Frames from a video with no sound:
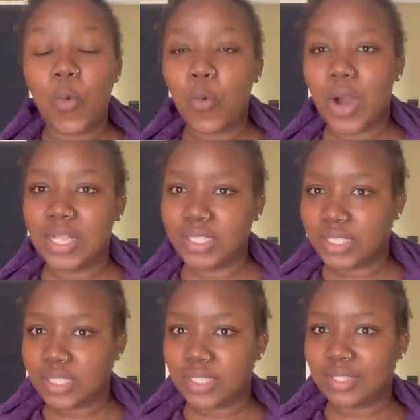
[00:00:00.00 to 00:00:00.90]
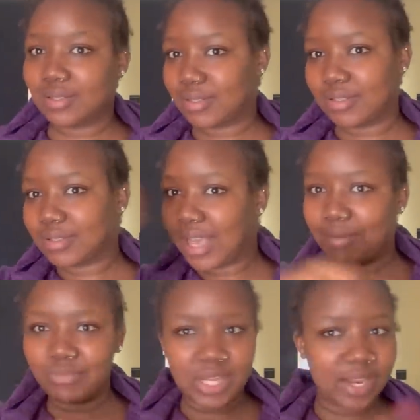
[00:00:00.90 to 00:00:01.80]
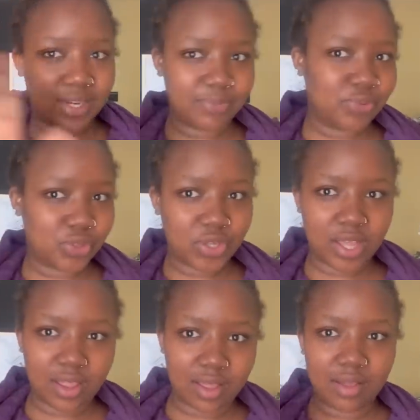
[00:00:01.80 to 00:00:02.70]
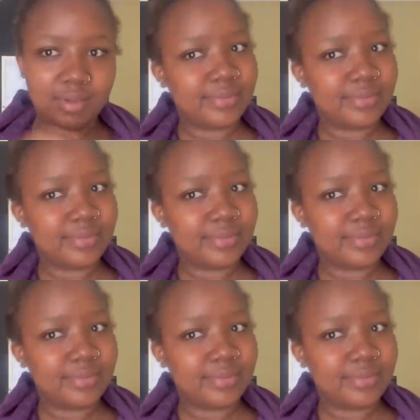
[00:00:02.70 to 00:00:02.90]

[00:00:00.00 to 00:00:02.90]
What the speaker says: once I'm done and put together.